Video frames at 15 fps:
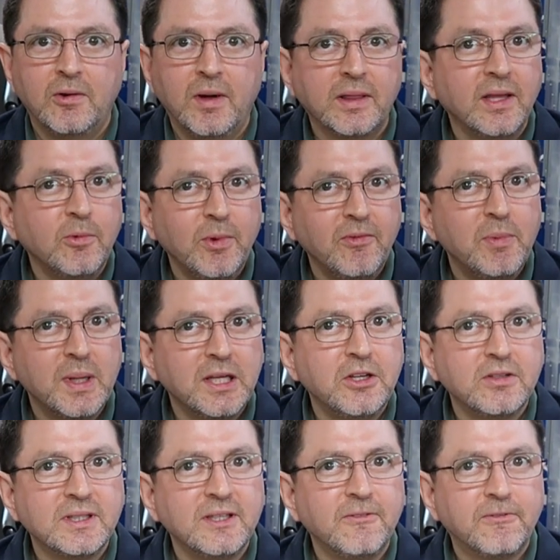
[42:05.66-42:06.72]
Oh, I think we've been
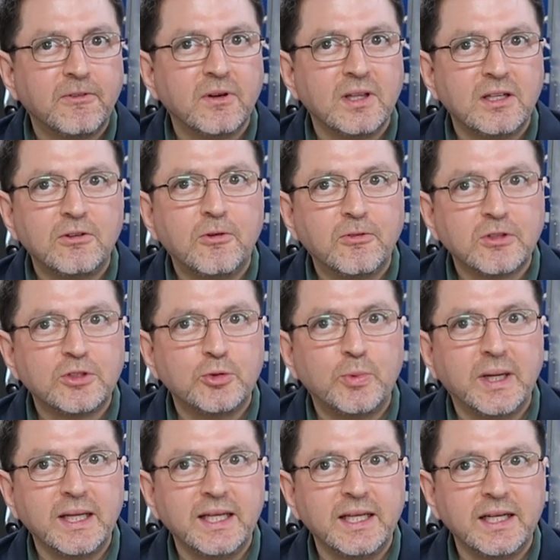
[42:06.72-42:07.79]
using it for a little over
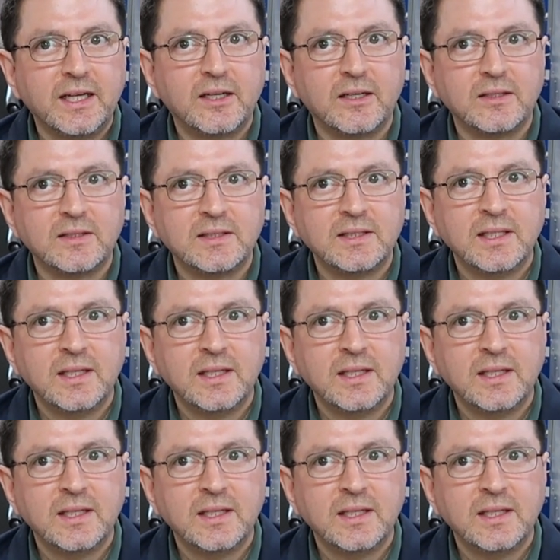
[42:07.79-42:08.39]
20 years.